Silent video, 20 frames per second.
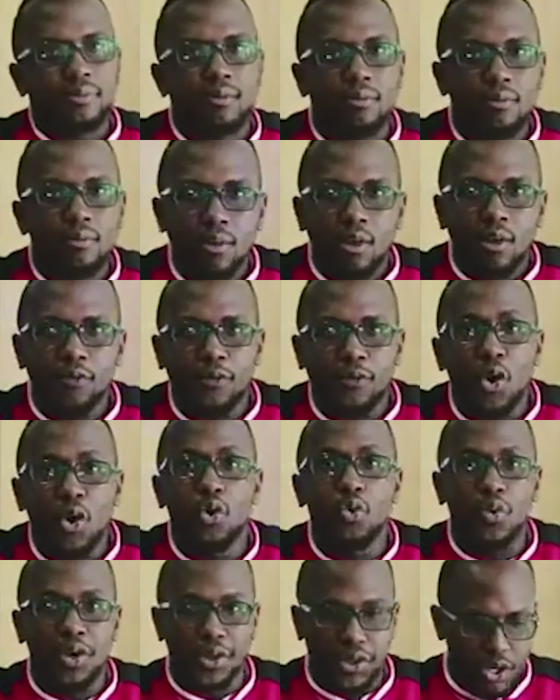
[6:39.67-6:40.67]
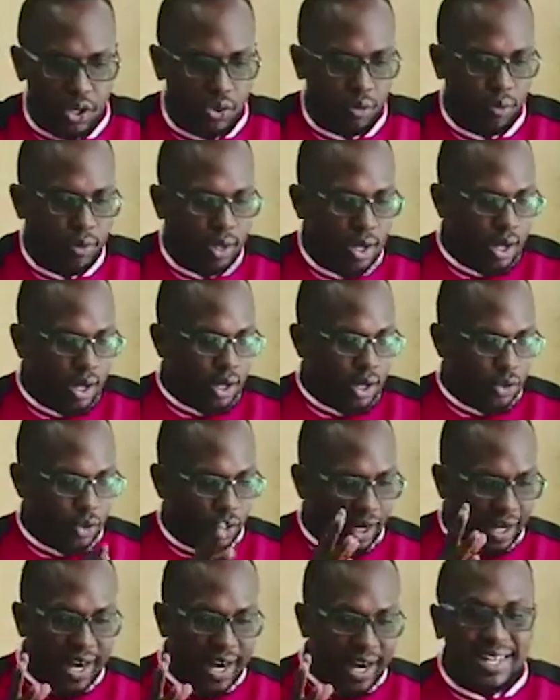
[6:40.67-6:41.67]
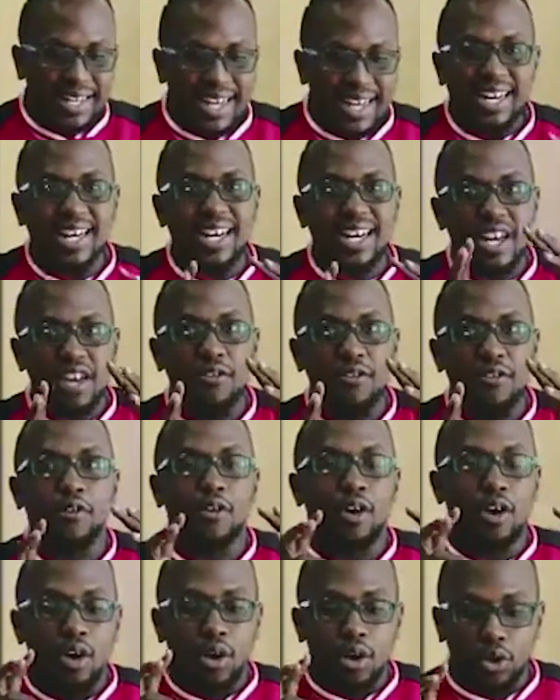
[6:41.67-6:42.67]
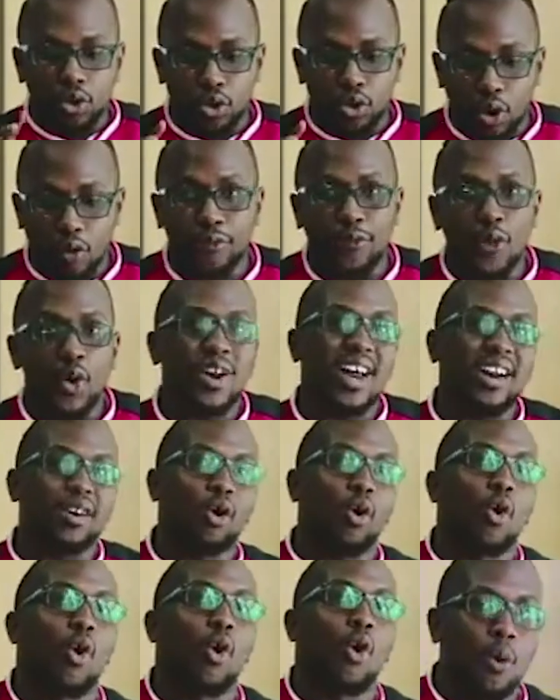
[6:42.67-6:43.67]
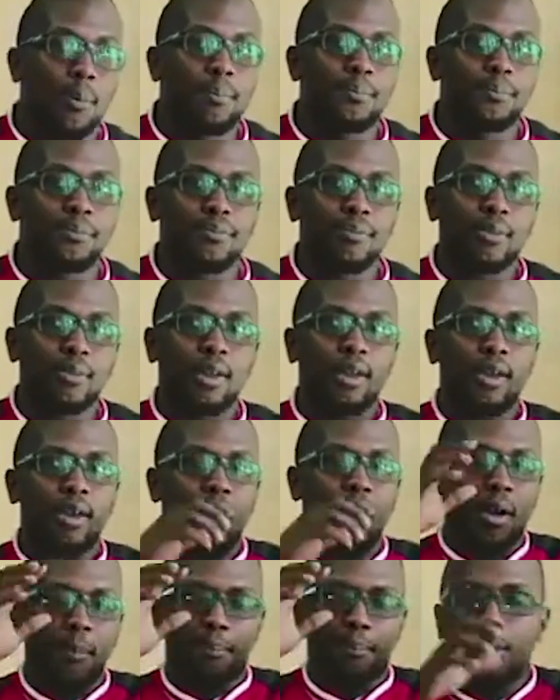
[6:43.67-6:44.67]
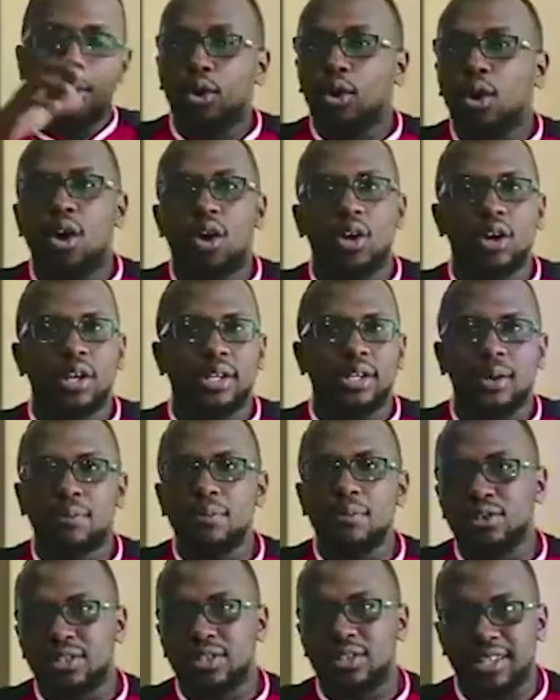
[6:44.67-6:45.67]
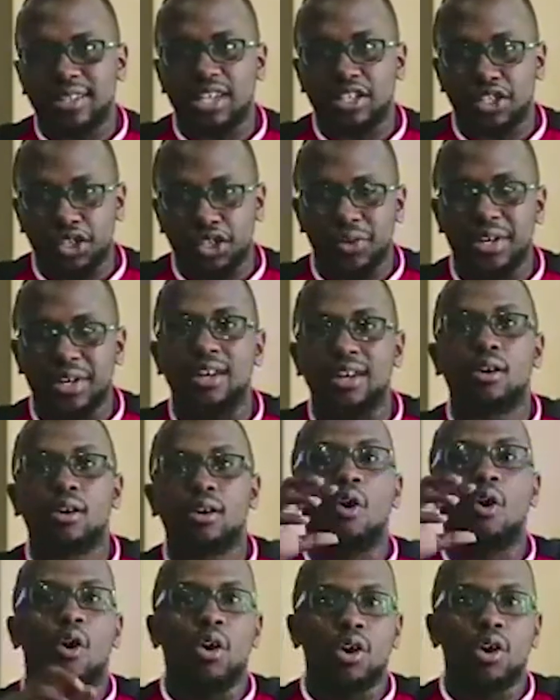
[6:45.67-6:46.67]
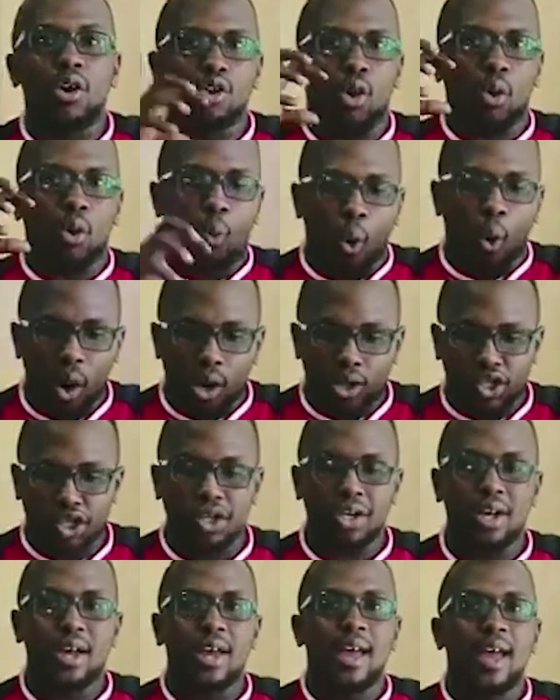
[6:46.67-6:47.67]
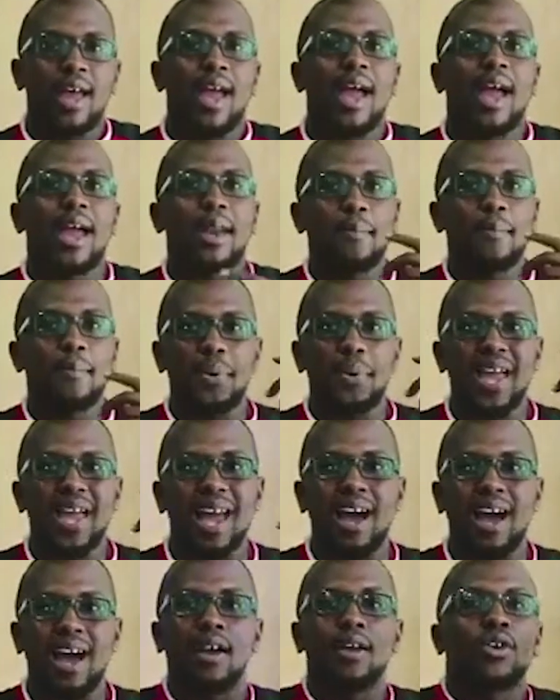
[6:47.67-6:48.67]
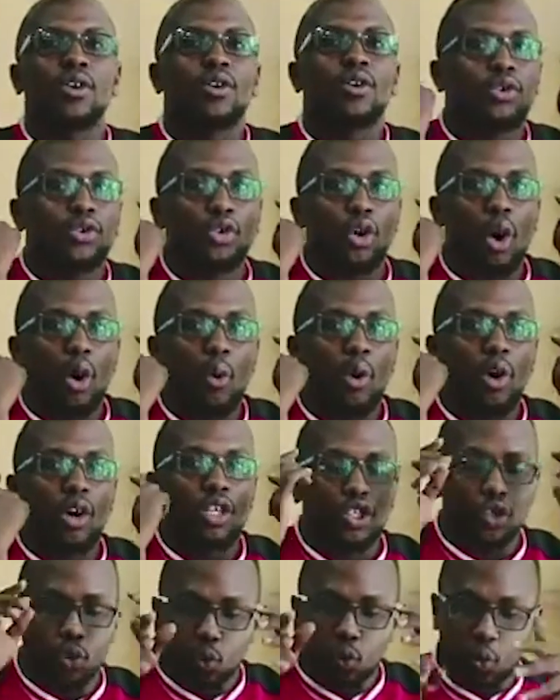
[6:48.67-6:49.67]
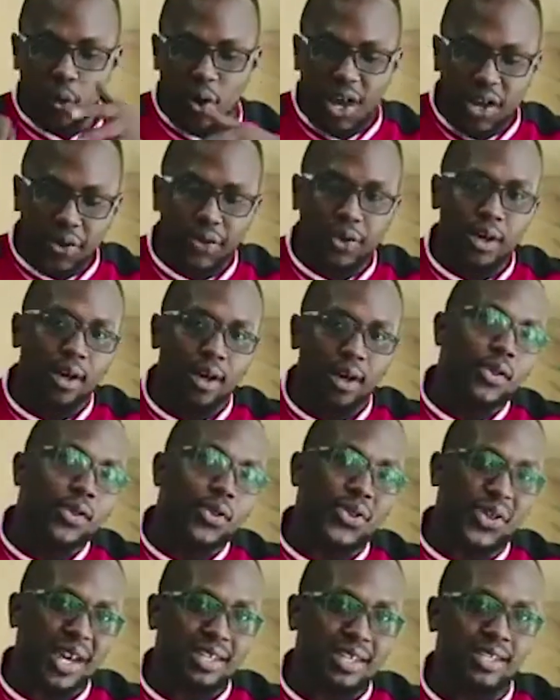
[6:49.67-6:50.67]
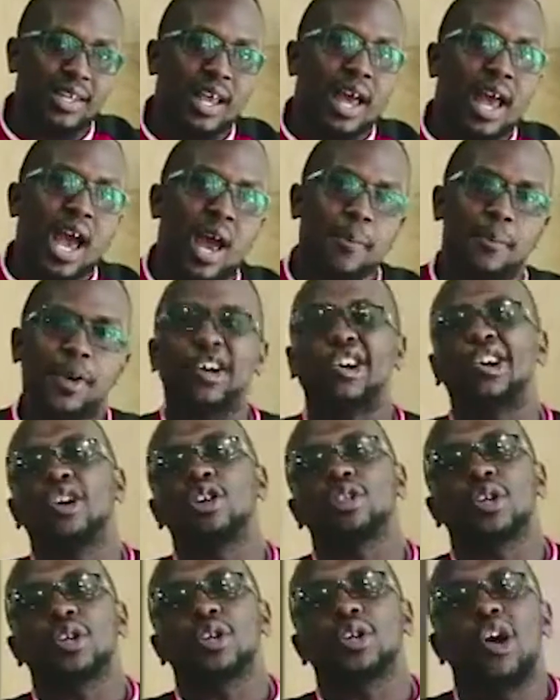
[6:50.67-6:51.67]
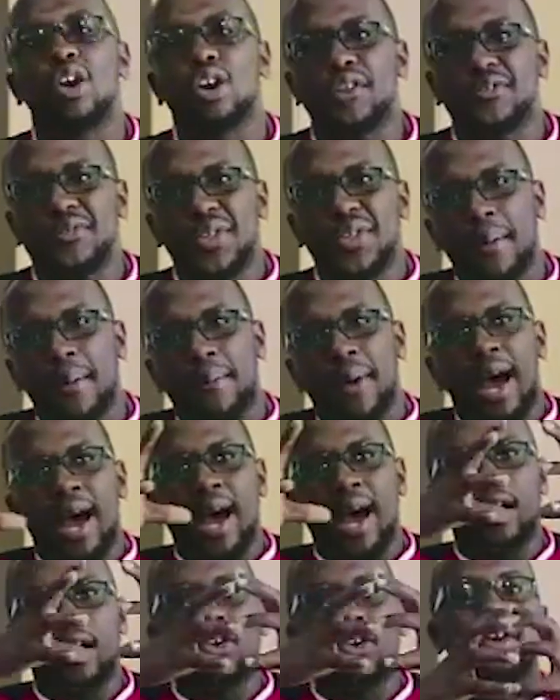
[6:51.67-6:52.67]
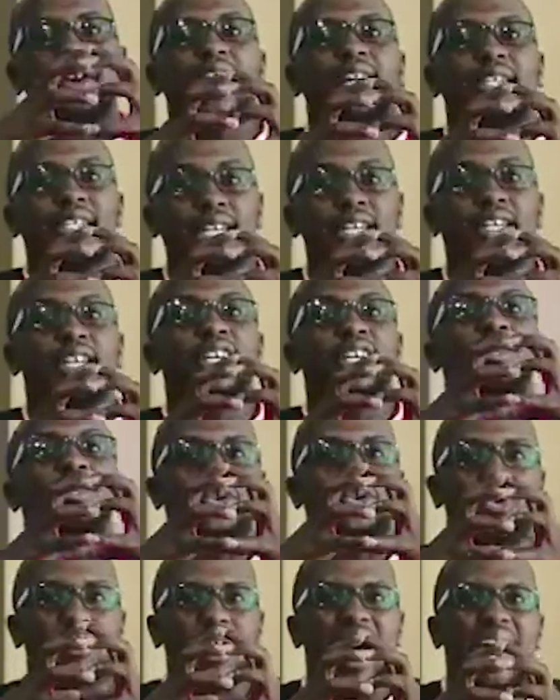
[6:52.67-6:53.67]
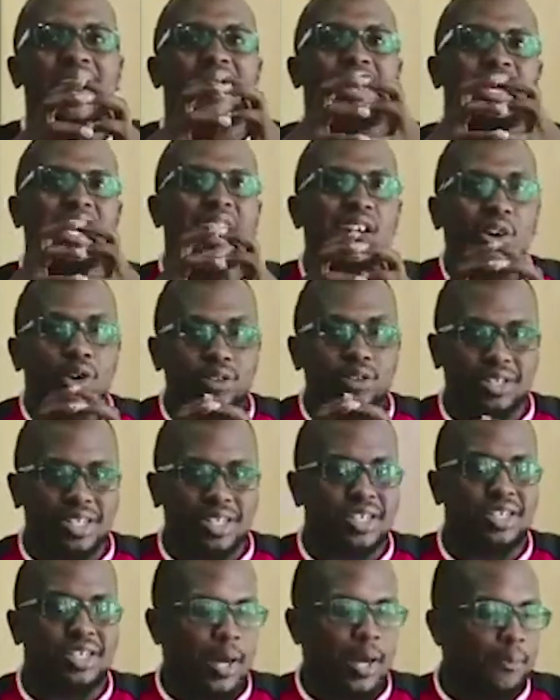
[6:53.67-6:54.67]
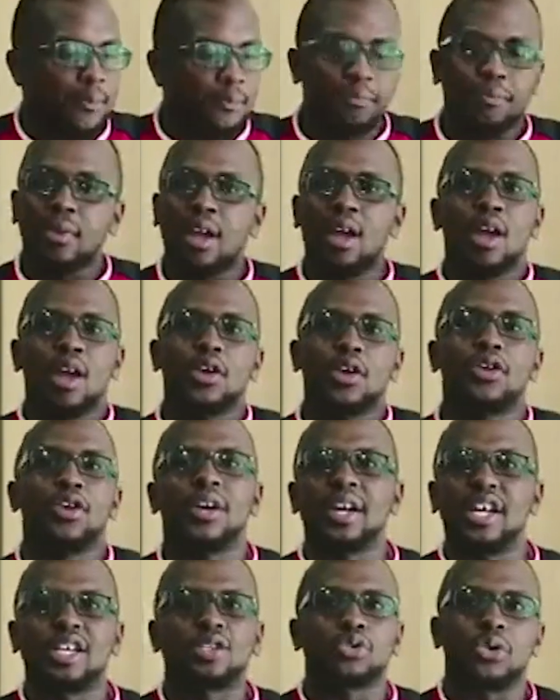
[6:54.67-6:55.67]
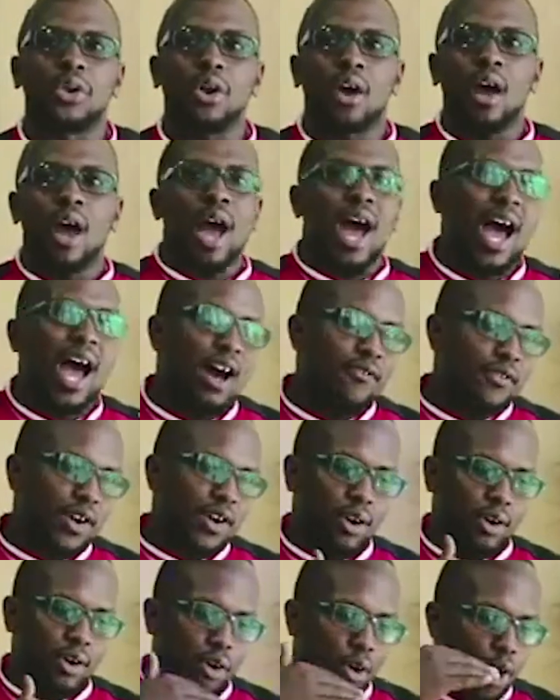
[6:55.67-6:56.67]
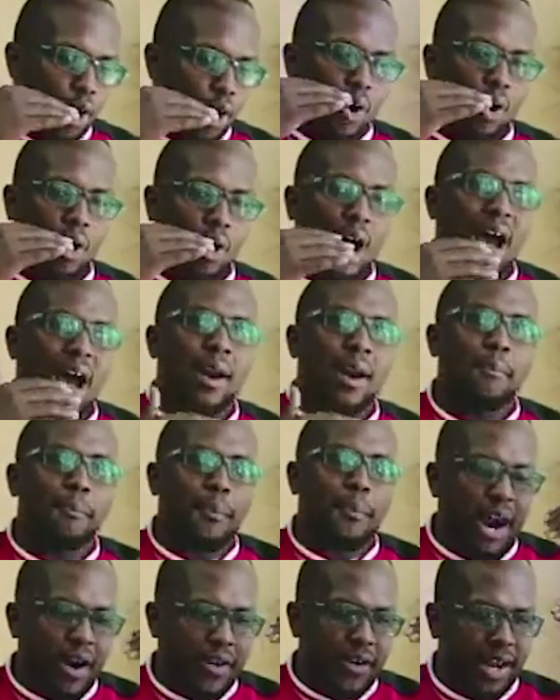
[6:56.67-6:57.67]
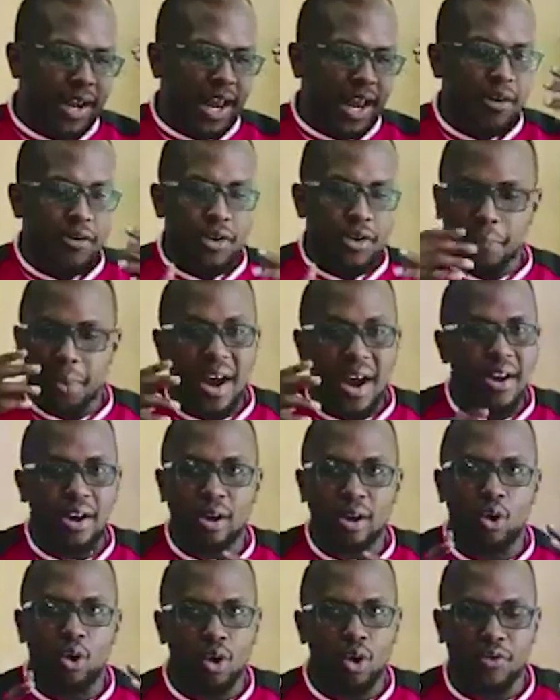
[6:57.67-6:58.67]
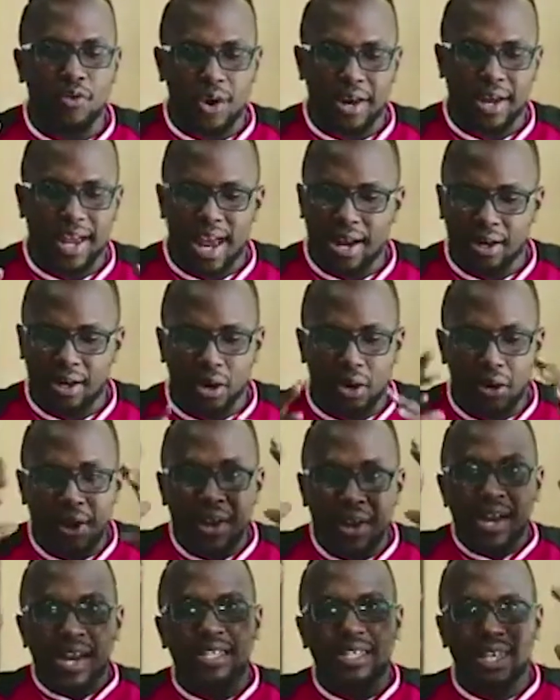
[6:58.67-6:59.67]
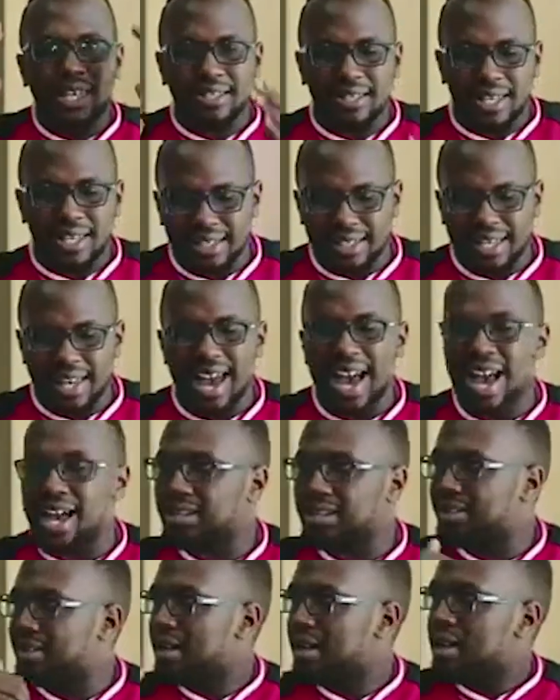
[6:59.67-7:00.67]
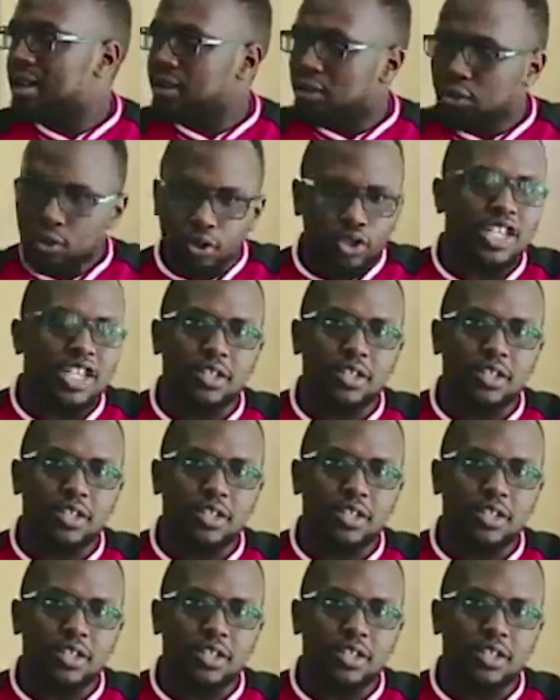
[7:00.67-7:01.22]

phone with you. You can ideally leave your phone at home, put all the music that you need on your watch, and pair your watch with this. And because all of them are connected into that ecosystem, you don't need to have a whole unpairing and repairing all over again. No, it's as easy as you just